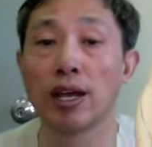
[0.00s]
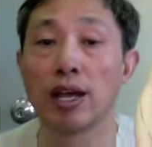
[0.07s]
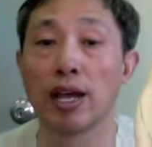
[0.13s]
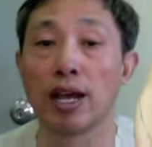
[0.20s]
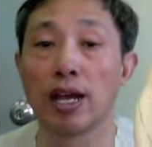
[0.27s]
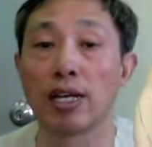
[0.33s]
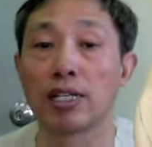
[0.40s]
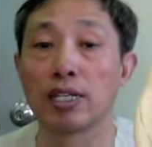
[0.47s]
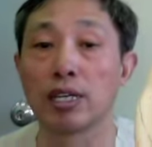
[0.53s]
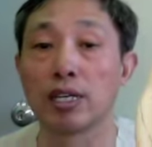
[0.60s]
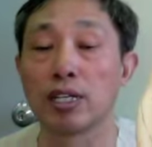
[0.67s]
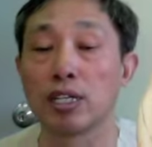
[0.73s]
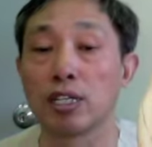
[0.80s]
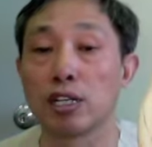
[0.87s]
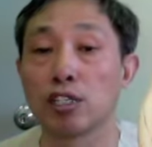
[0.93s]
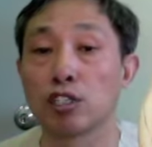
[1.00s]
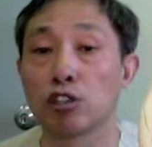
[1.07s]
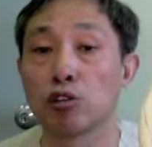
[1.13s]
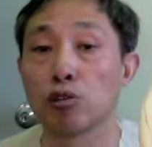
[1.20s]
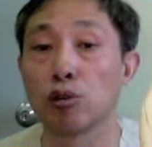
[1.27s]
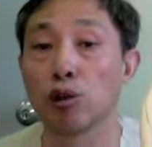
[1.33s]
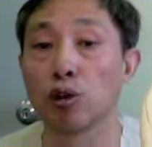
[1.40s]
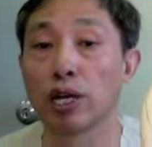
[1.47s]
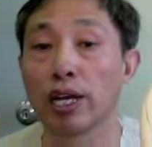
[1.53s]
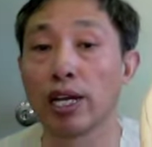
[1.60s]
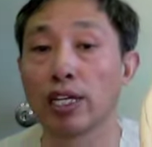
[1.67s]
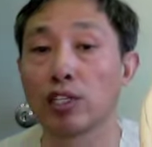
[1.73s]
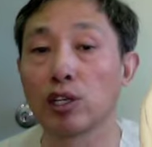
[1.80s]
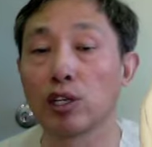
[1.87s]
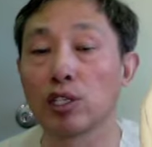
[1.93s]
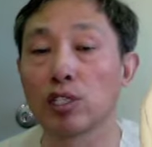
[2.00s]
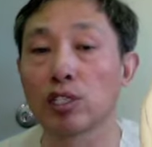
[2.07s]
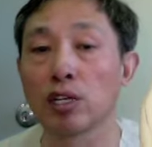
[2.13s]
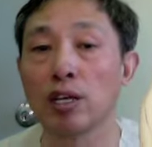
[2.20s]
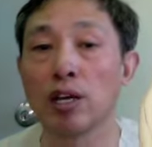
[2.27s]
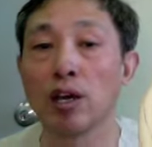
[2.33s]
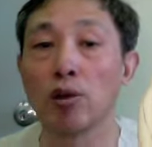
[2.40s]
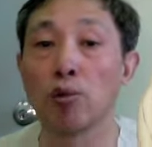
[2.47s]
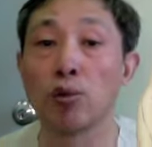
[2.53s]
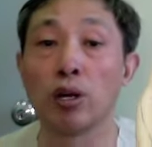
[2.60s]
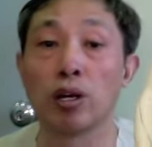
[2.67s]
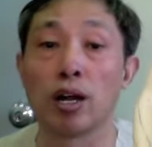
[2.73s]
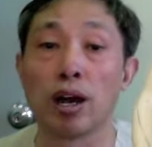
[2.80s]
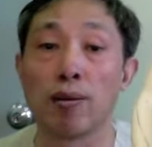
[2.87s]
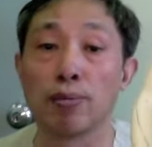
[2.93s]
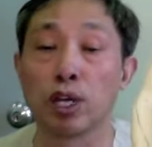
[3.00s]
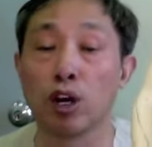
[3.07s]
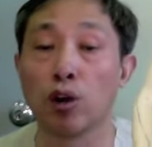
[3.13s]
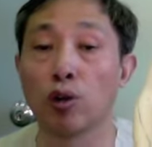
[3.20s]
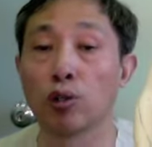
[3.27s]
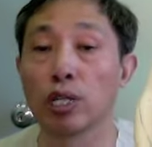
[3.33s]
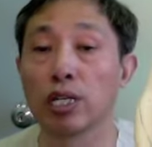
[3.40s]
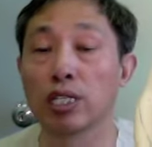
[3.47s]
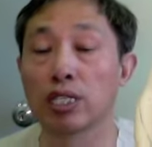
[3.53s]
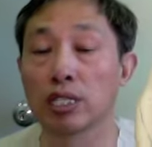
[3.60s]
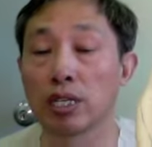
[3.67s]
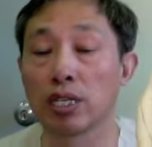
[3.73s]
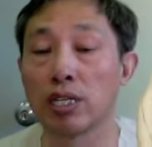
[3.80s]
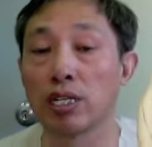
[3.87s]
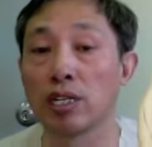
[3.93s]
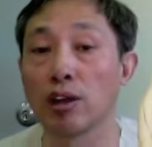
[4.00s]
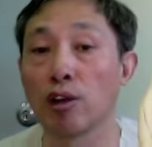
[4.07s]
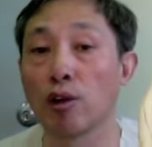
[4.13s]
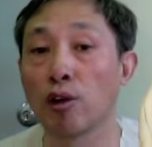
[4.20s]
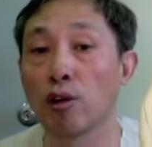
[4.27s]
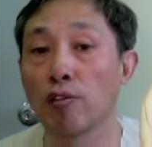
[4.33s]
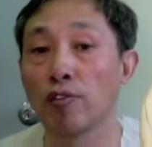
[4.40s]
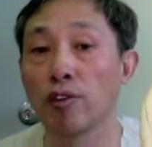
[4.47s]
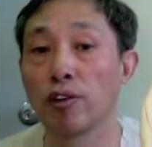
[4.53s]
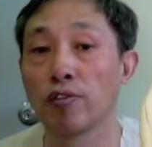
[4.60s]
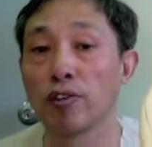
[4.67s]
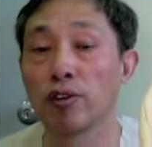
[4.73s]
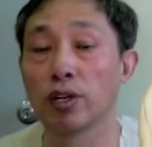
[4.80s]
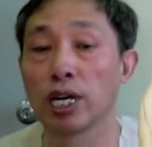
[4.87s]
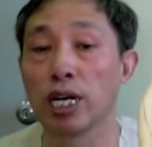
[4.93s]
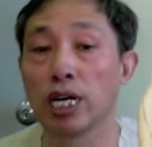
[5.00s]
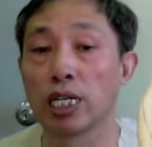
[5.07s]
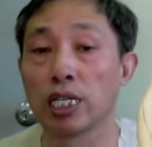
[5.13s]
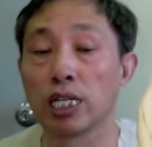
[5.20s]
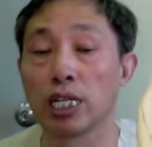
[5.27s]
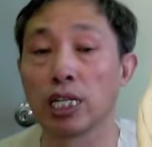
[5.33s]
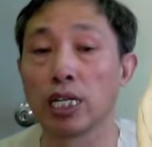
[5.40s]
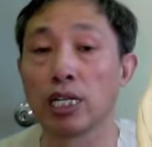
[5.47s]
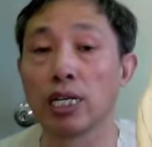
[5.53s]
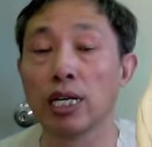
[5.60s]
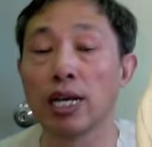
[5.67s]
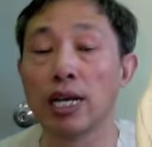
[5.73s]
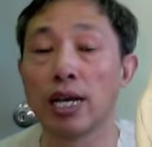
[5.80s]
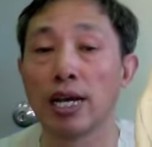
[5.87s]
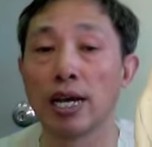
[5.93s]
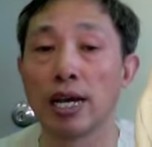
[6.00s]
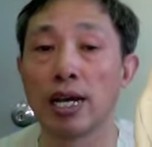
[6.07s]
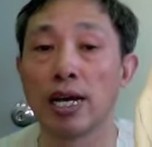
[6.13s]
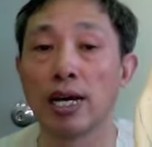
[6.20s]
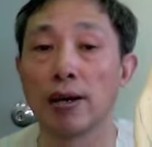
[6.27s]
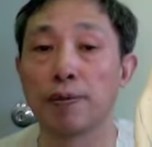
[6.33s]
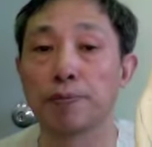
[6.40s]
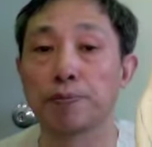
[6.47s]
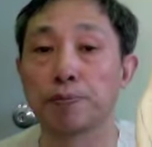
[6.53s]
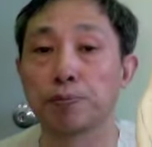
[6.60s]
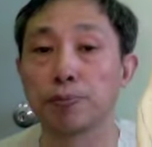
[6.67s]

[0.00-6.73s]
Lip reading: and in these two locations, where I'm the oldest in the whole Fairfield County, and